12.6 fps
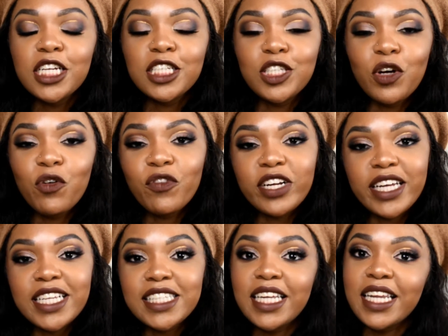Don't
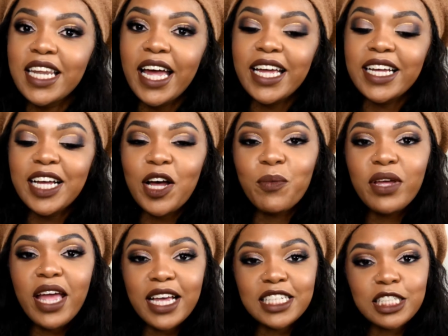forget to like,
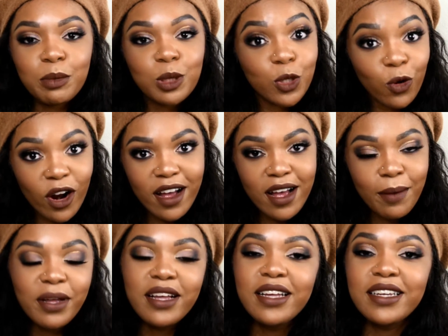comment, and subscribe.
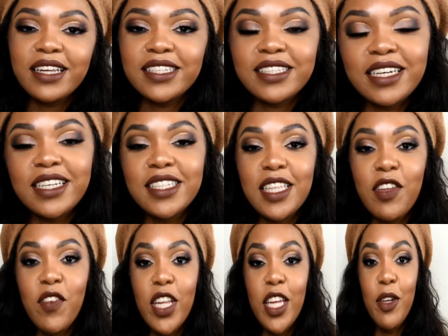Let's get into the
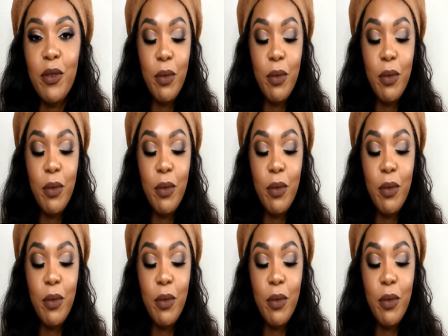video.